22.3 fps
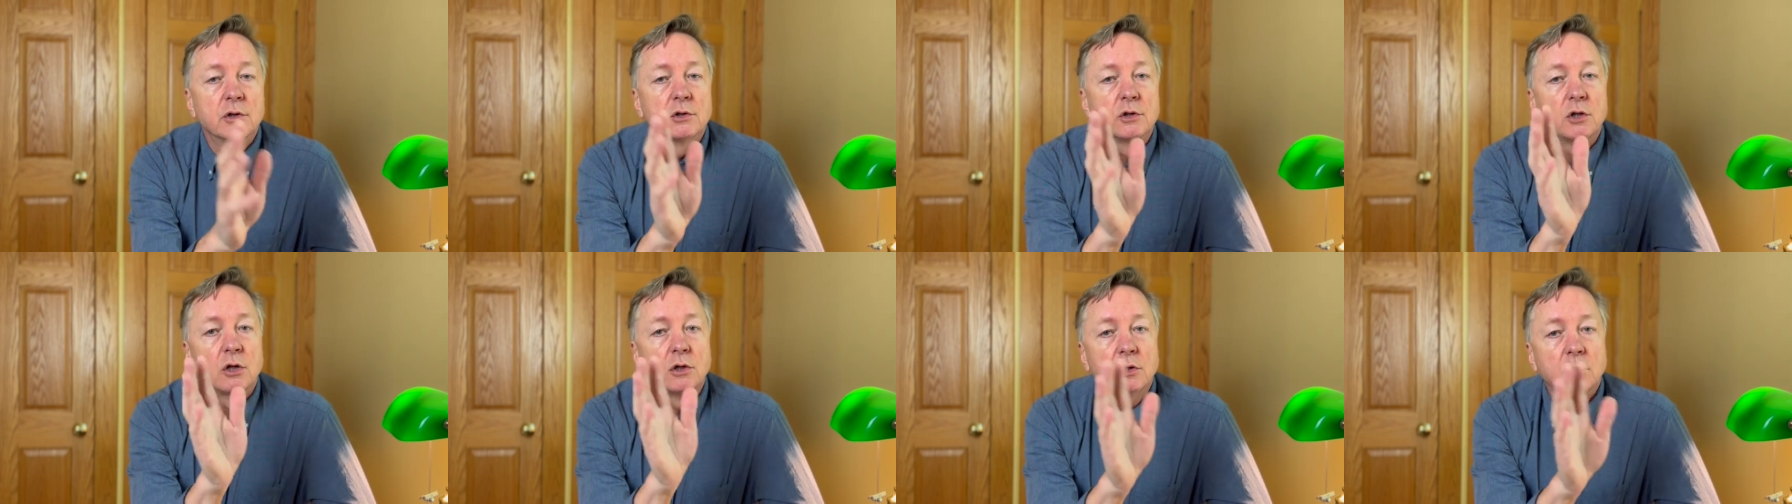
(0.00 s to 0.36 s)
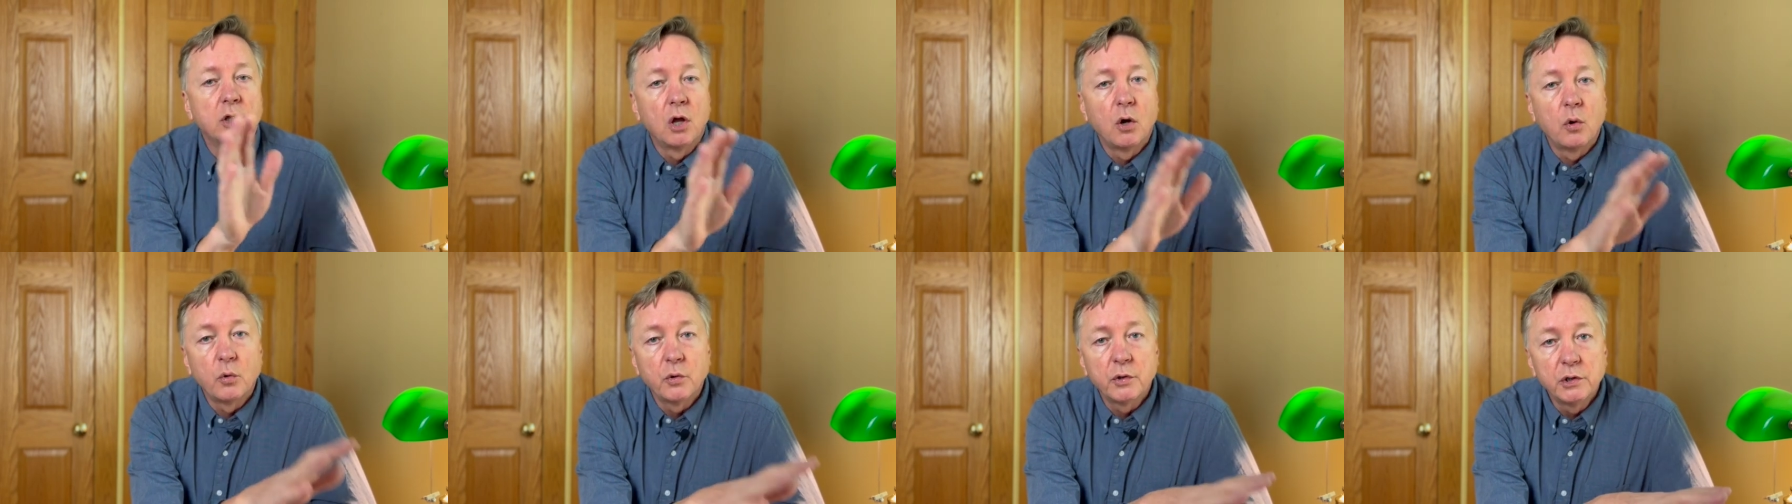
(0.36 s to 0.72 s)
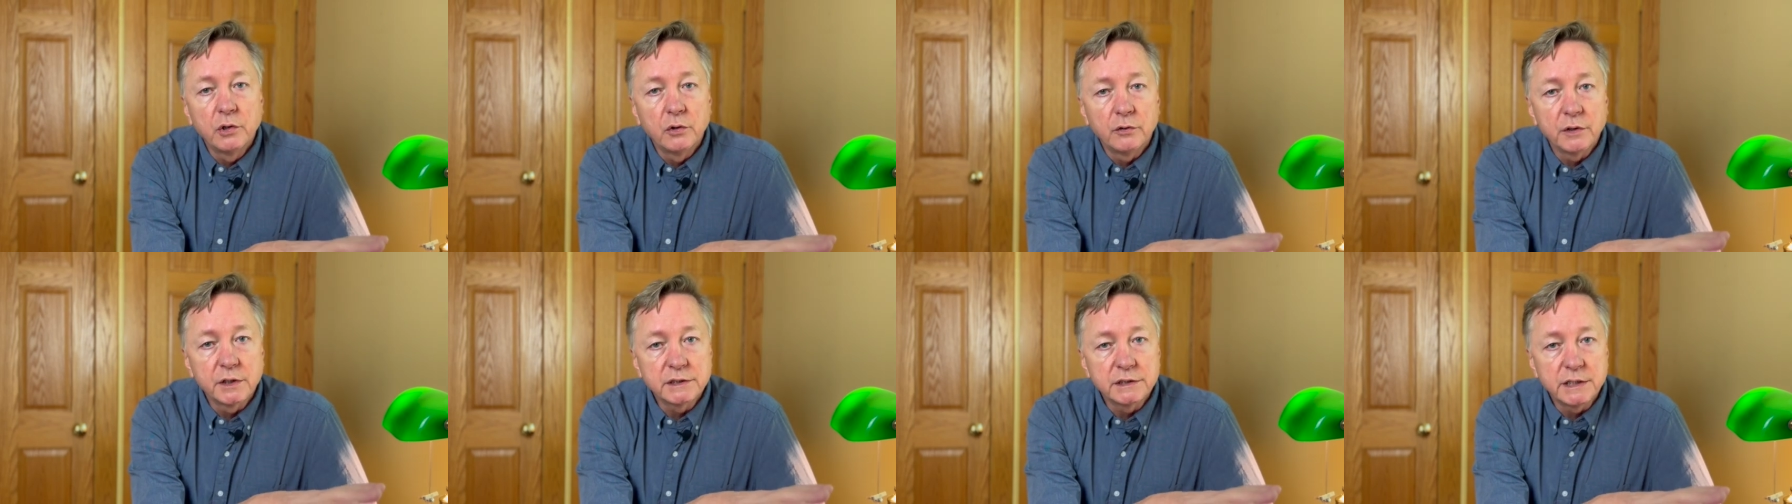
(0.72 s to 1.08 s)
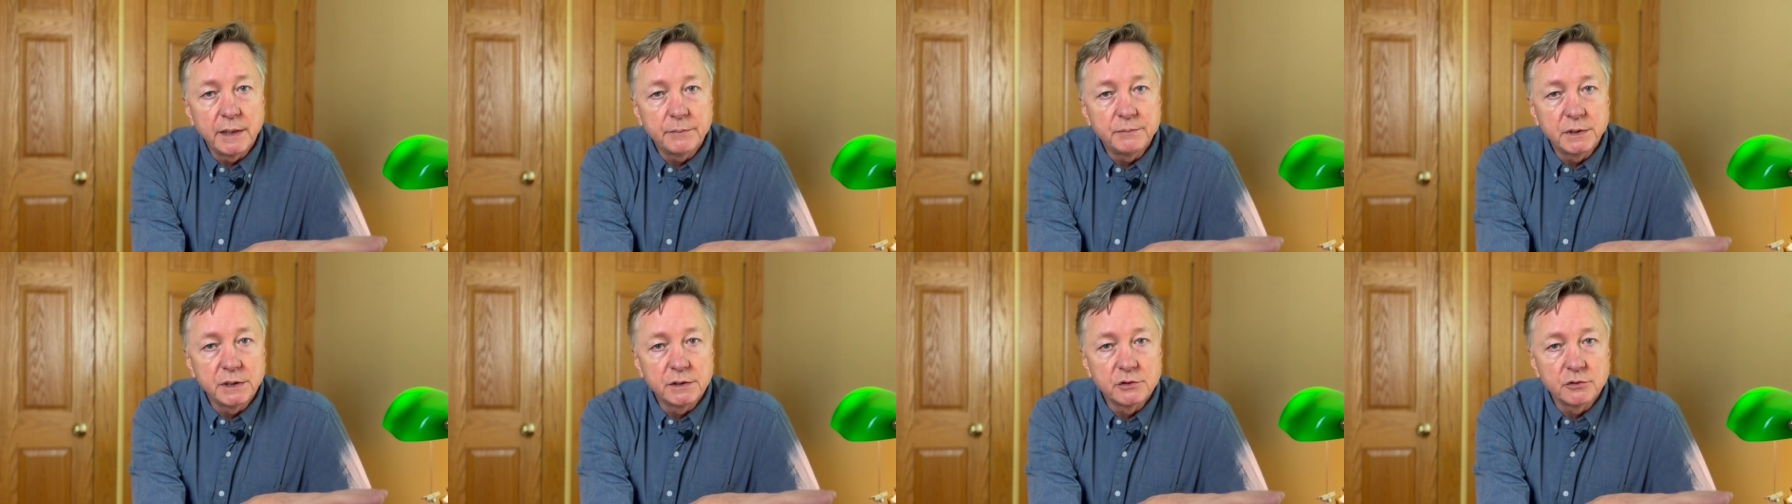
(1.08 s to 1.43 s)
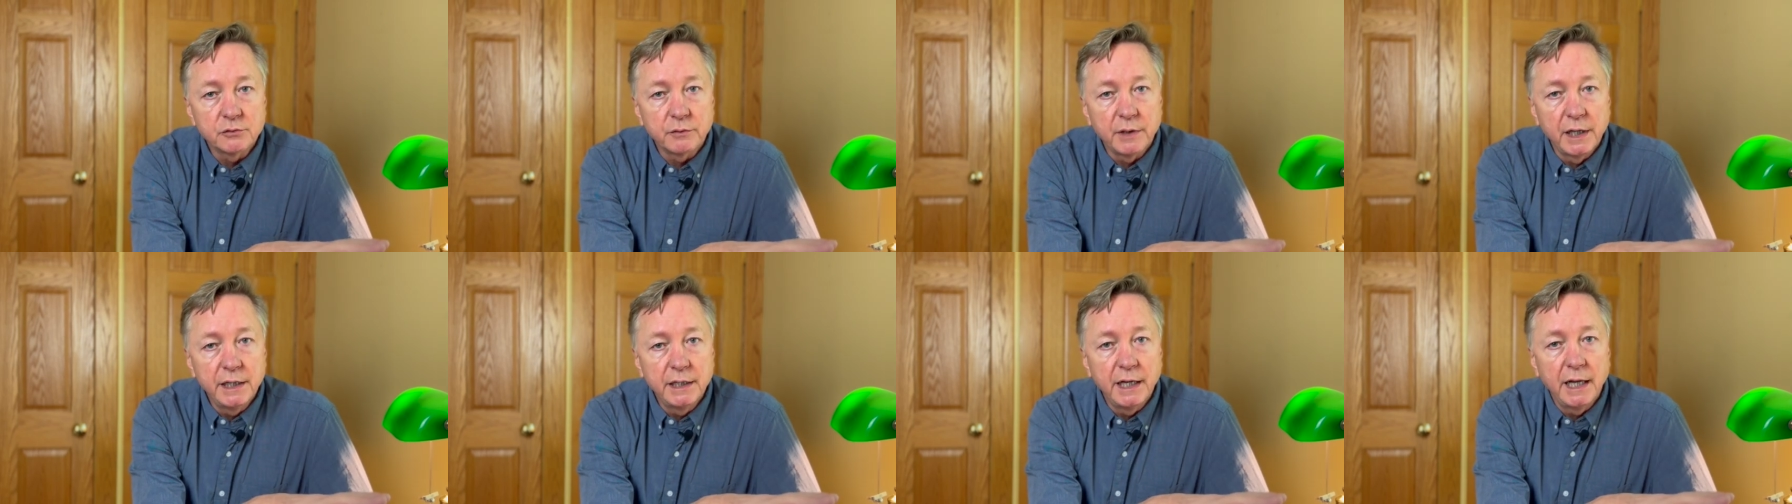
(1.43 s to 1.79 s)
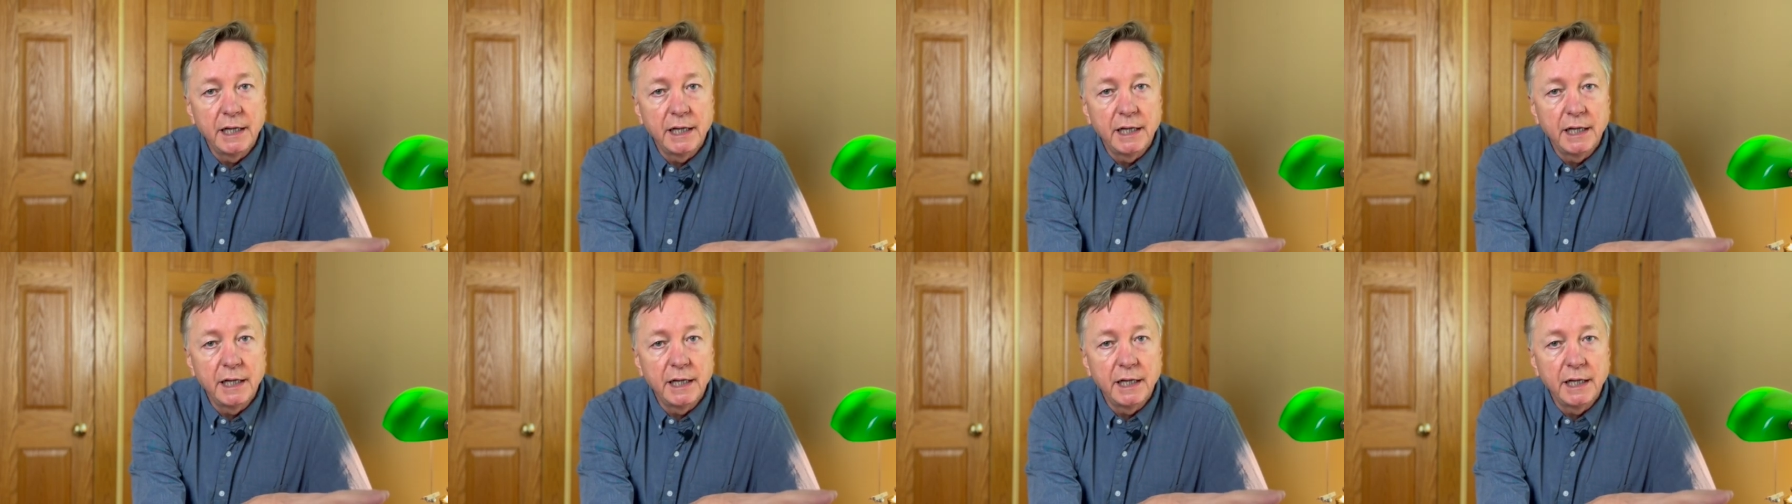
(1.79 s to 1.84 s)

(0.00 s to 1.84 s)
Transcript: the lower your acceptance rate